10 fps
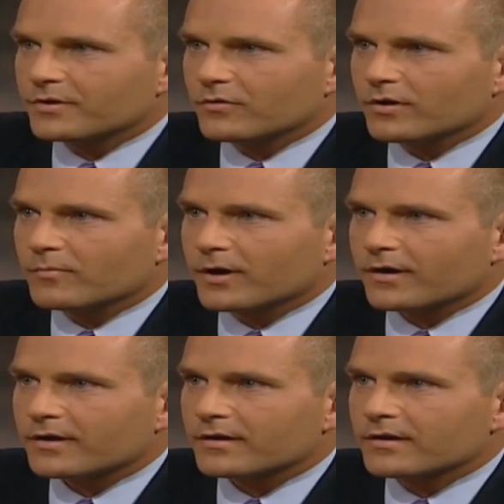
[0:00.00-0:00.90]
oil
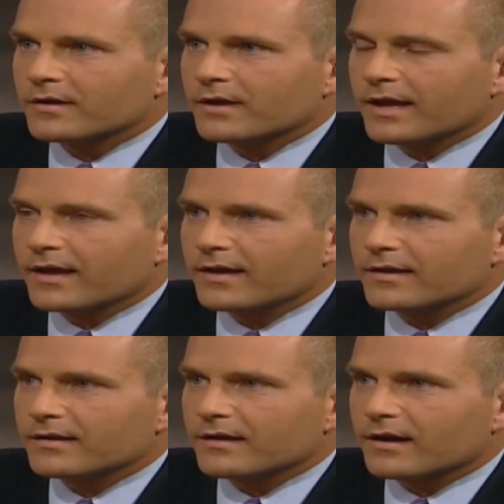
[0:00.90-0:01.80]
market,
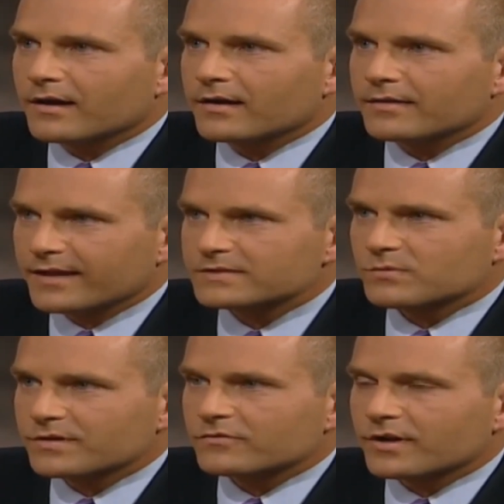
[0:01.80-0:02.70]
and that's
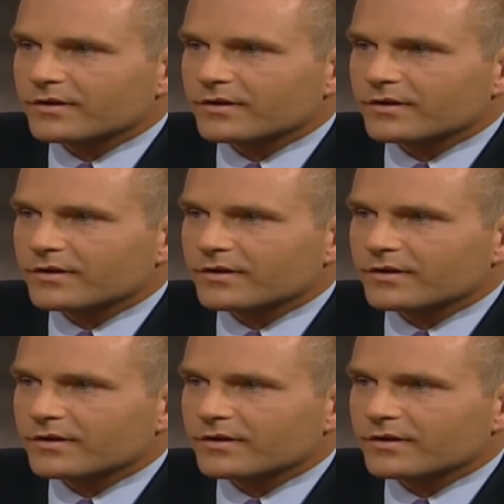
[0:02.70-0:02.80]
what he's trying